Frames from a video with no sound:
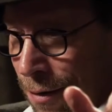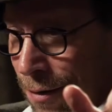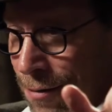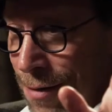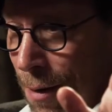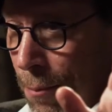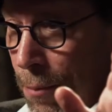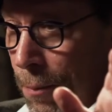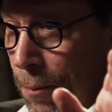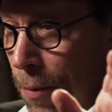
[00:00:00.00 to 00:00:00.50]
did
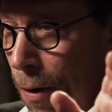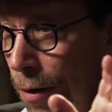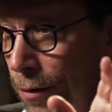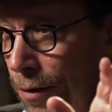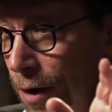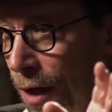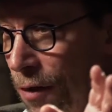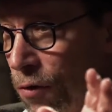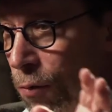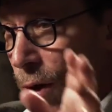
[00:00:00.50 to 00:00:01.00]
separate
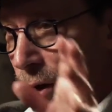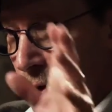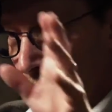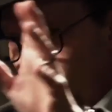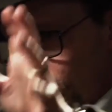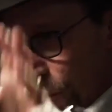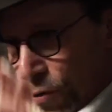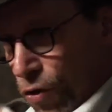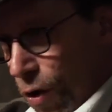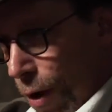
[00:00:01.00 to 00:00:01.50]
podcasts, we had
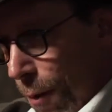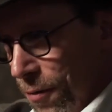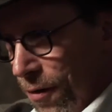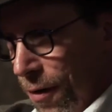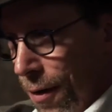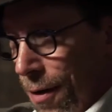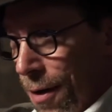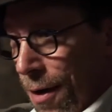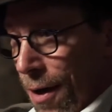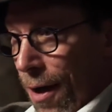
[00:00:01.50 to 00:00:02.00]
Noam
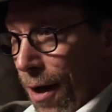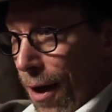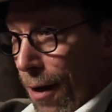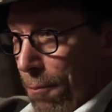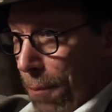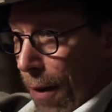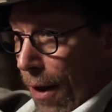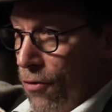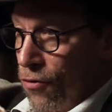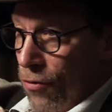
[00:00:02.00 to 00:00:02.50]
Chomsky
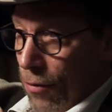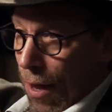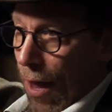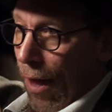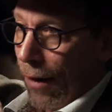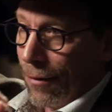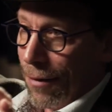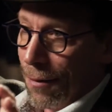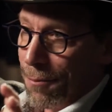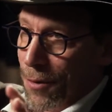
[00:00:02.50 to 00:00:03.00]
and Penn
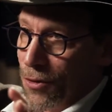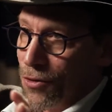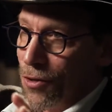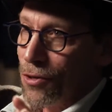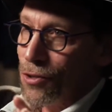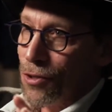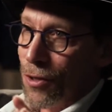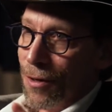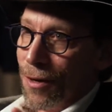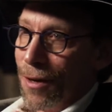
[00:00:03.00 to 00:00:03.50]
Jillette, the
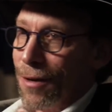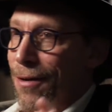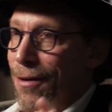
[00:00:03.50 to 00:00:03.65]
magician,